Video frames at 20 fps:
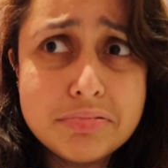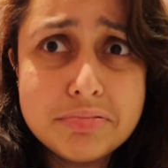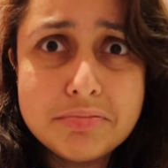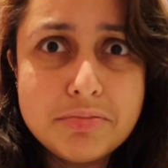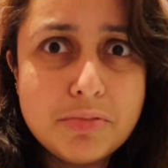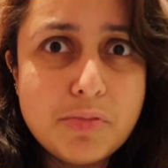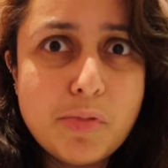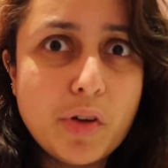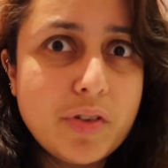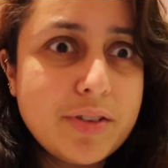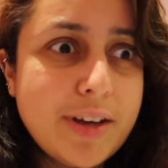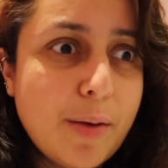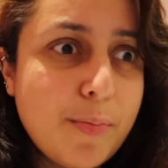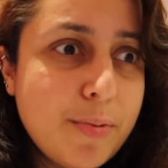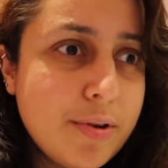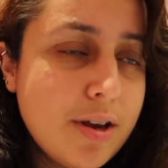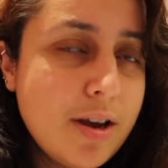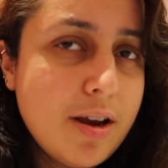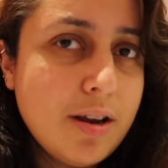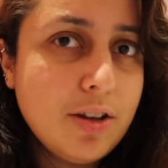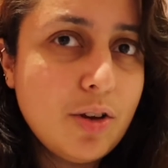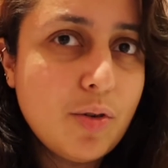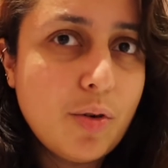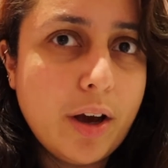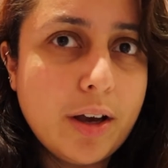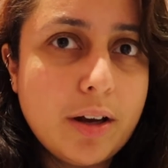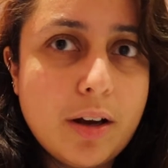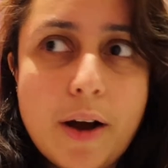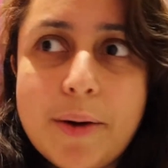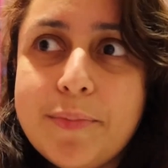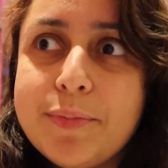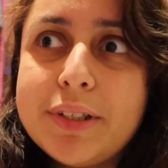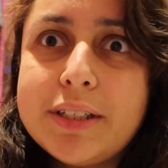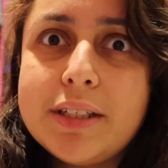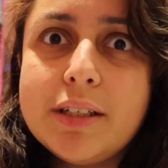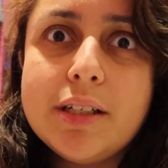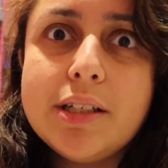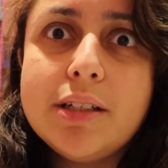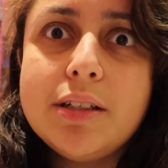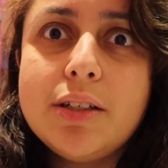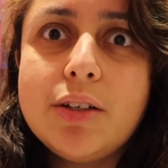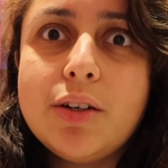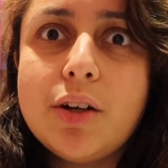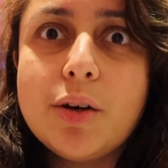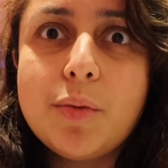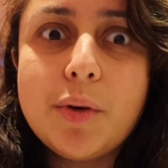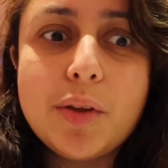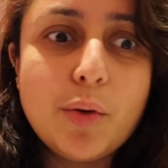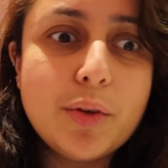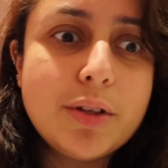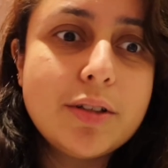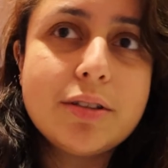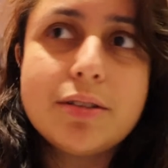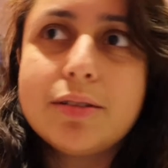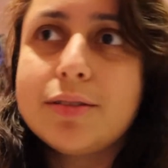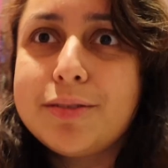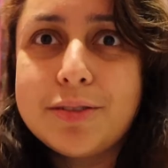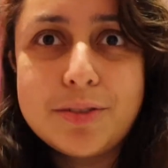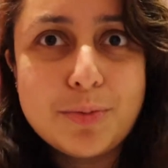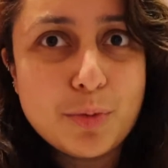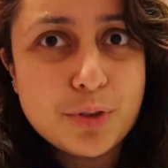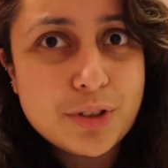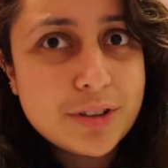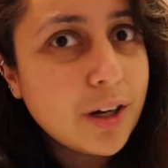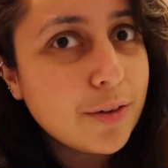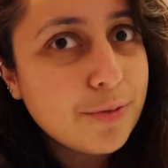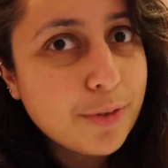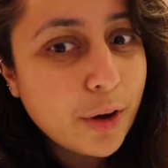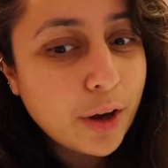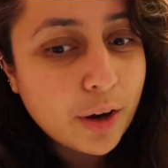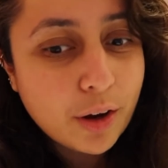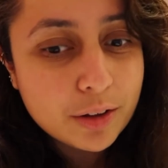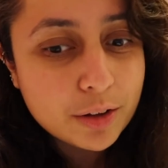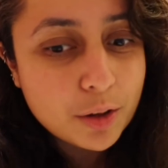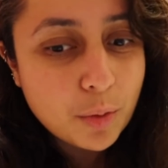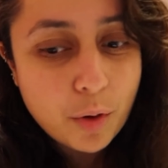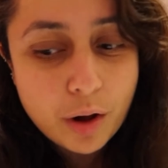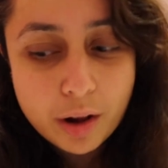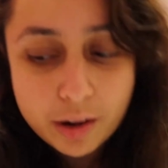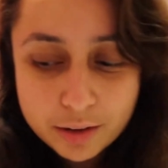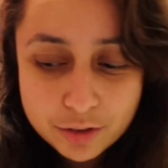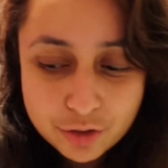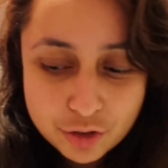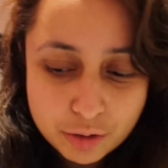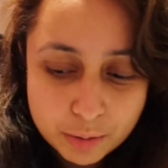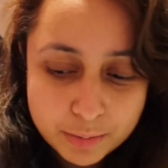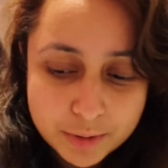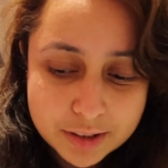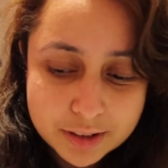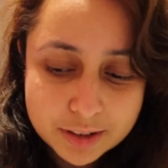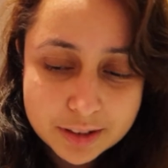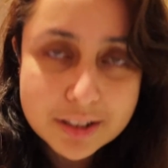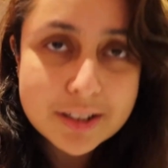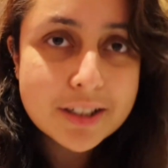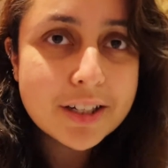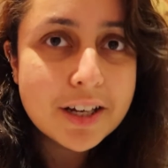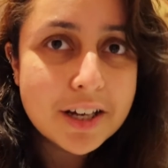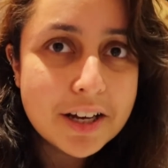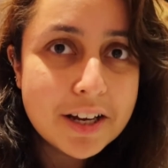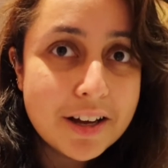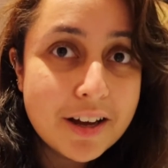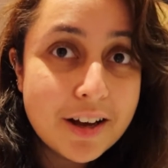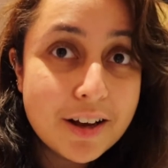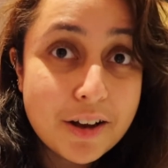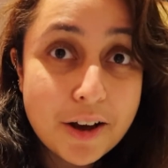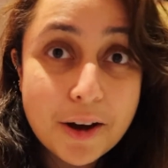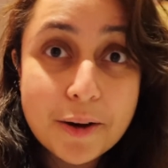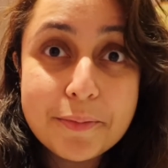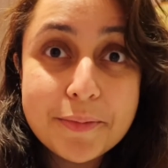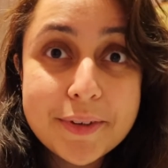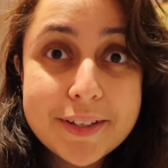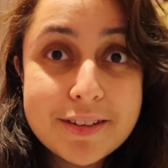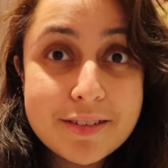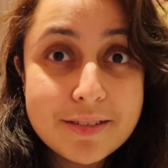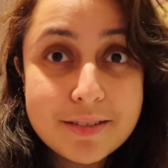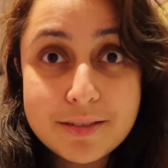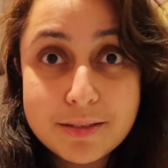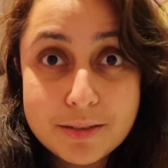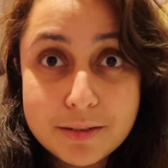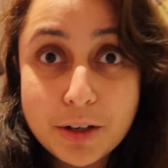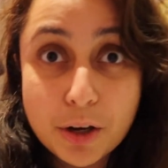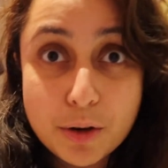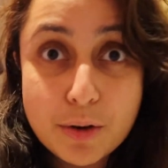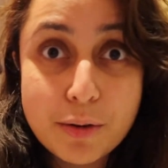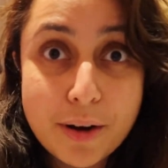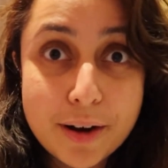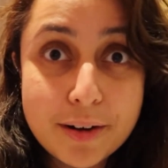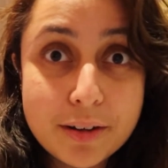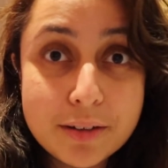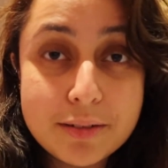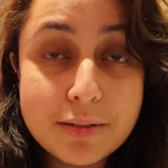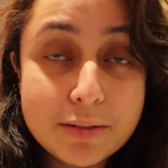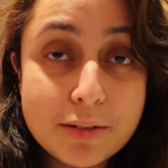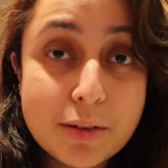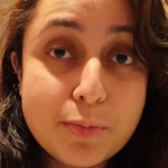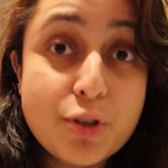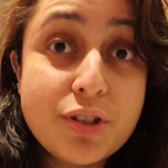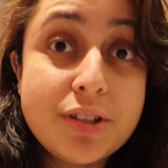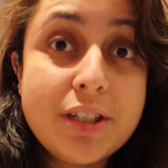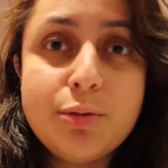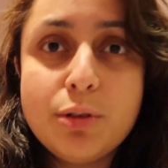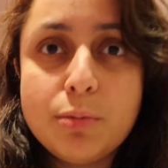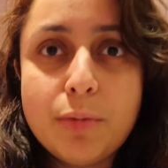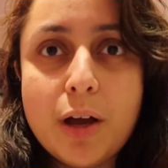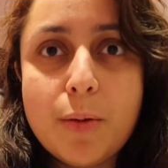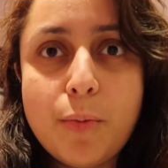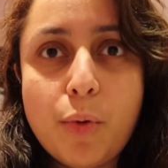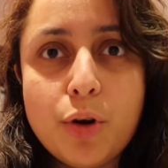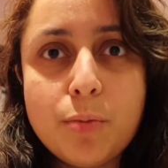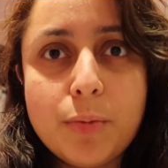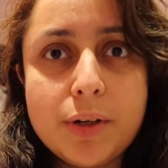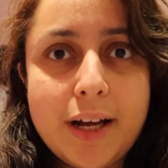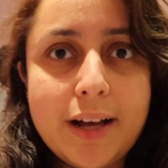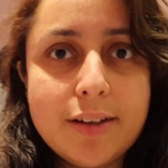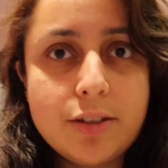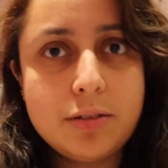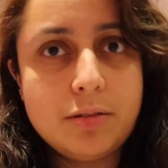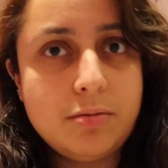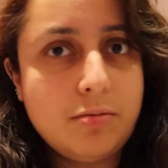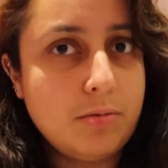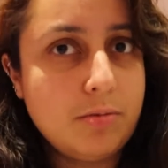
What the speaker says: what's happening? Do I come still, you know, with all this stuff going on in the world? Do you want me to come and go and proceed with my appointment as